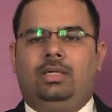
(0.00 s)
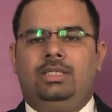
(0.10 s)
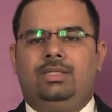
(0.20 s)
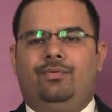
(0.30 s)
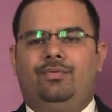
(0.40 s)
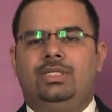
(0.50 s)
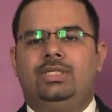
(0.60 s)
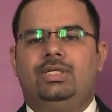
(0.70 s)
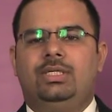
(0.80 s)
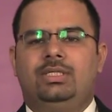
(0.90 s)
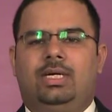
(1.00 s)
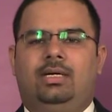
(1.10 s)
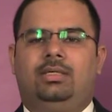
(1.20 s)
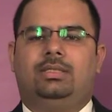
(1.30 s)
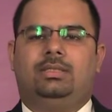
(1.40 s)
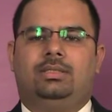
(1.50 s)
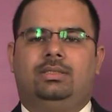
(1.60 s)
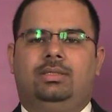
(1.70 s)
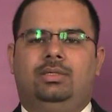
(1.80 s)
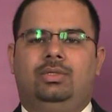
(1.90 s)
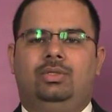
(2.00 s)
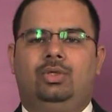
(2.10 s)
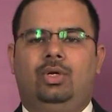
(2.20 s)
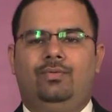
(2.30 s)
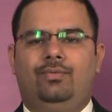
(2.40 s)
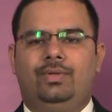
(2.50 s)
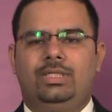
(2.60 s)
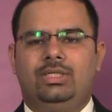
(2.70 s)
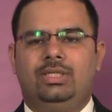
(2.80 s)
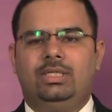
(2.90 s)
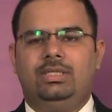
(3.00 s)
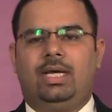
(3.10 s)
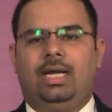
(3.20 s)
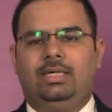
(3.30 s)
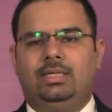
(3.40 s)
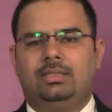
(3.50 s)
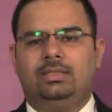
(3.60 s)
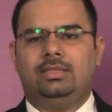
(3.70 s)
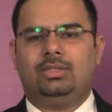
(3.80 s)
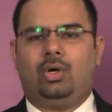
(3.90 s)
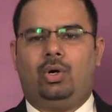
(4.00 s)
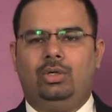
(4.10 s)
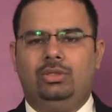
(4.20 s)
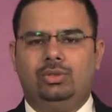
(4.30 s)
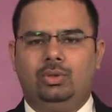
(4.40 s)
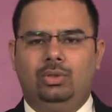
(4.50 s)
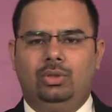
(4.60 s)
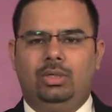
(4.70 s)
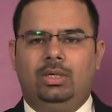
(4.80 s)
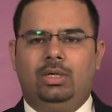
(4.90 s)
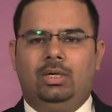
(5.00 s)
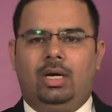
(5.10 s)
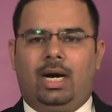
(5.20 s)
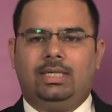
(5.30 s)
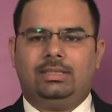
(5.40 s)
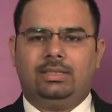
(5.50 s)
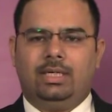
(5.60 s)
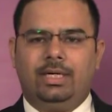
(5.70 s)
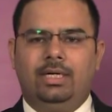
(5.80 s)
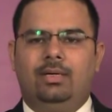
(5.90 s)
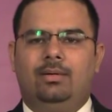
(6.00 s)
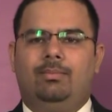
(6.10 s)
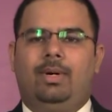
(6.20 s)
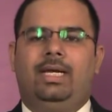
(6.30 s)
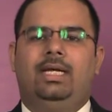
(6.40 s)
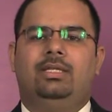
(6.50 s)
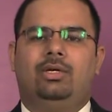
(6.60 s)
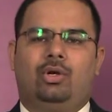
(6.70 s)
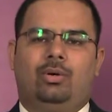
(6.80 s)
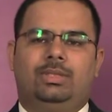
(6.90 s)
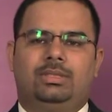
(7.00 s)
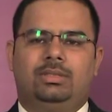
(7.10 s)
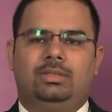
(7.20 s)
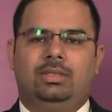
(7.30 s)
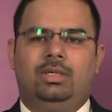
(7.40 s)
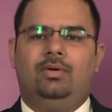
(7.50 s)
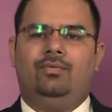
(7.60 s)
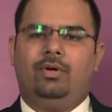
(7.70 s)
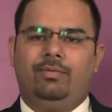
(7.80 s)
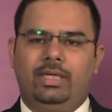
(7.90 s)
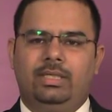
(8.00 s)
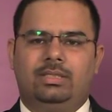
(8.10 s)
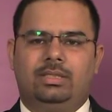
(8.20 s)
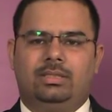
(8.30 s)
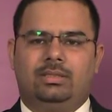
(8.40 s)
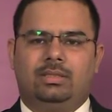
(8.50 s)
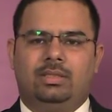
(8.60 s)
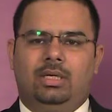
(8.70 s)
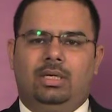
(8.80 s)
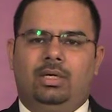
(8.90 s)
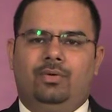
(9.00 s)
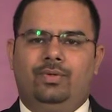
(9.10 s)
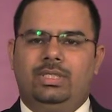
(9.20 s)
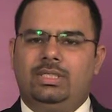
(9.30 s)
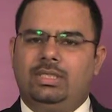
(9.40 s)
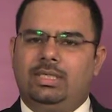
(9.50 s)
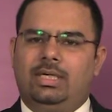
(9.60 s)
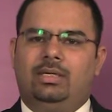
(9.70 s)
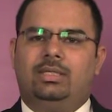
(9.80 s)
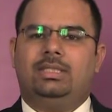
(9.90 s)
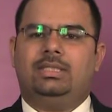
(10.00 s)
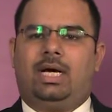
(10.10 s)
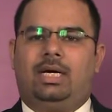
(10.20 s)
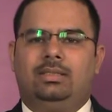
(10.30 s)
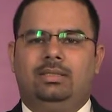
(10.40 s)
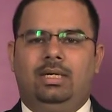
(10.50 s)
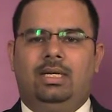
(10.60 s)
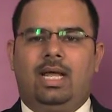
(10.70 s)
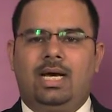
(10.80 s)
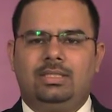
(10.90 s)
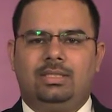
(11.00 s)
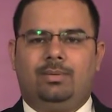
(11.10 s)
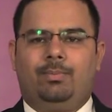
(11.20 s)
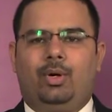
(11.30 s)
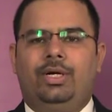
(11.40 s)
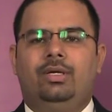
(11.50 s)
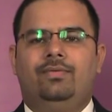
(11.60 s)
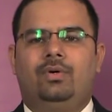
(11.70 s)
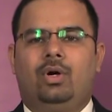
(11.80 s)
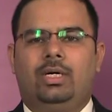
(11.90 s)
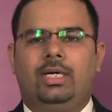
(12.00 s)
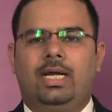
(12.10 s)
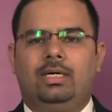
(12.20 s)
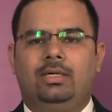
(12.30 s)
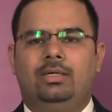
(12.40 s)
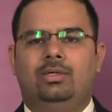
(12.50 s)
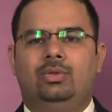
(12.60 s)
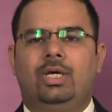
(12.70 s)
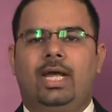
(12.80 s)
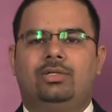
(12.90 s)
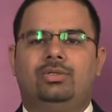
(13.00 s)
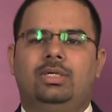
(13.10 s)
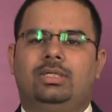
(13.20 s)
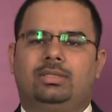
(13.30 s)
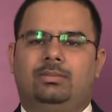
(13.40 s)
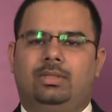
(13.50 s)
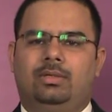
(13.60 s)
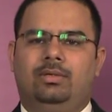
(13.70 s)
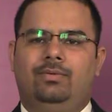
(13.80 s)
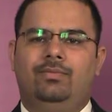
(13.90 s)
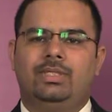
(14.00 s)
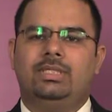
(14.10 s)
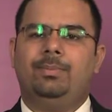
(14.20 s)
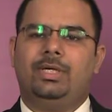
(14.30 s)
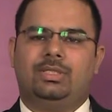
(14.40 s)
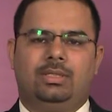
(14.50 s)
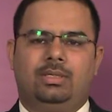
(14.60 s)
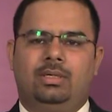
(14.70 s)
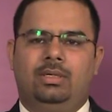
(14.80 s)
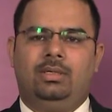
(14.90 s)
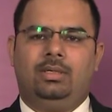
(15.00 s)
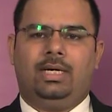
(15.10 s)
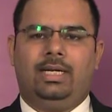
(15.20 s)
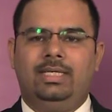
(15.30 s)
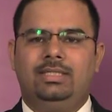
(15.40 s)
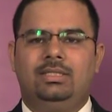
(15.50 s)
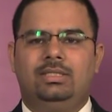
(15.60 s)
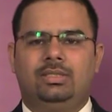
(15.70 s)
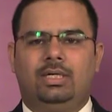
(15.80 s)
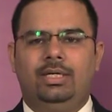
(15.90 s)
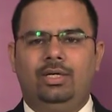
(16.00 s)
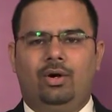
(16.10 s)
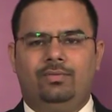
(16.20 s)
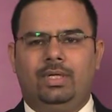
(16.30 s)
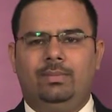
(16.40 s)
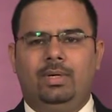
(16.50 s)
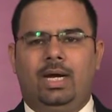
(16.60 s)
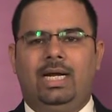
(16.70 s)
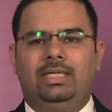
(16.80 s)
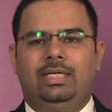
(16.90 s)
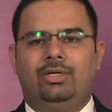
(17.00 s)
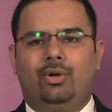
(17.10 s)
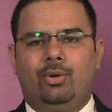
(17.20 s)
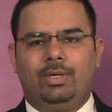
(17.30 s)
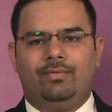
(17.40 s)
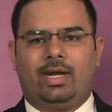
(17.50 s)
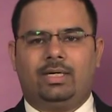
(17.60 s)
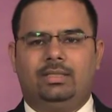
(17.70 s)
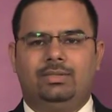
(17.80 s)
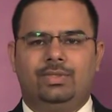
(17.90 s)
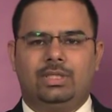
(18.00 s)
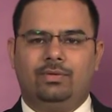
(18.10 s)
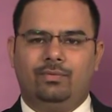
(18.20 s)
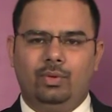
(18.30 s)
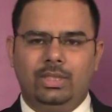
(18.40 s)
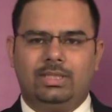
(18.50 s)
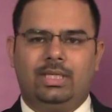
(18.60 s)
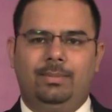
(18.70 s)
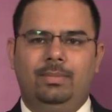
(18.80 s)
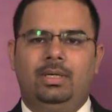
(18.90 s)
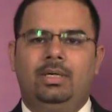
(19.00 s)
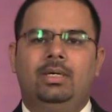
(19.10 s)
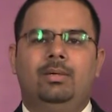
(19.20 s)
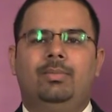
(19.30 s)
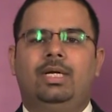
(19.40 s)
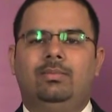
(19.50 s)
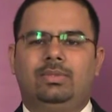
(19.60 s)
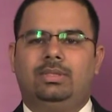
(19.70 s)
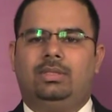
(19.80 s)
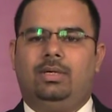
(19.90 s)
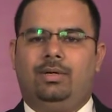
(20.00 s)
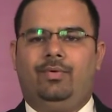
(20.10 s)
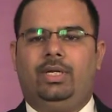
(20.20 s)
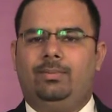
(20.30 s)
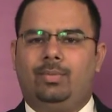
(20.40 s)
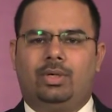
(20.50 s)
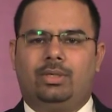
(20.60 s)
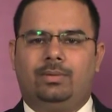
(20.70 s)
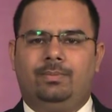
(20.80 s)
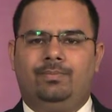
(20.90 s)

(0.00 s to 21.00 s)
is physicians and nurses. So now physicians and nurses also are studied by health economists for various reasons. Physicians and nurses are the last point of contact to the actual customer, which is a patient, and hence the study of them and the economic factors which influence them becomes very important.